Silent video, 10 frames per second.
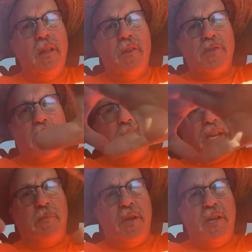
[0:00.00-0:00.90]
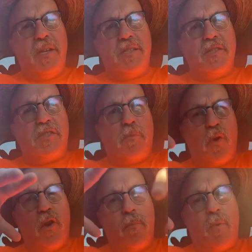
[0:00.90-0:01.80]
There's gonna be communities that
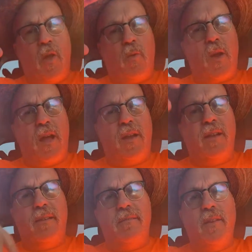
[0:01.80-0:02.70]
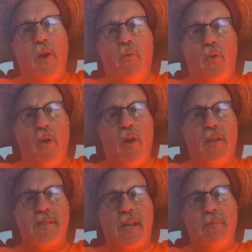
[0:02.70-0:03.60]
spur up all around it, and overall
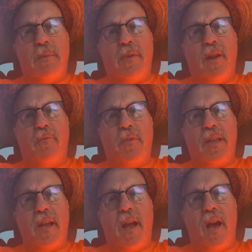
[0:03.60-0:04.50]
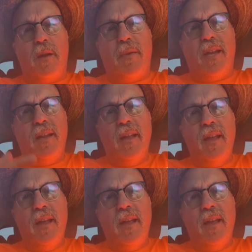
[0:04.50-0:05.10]
it's gonna be better for the economy.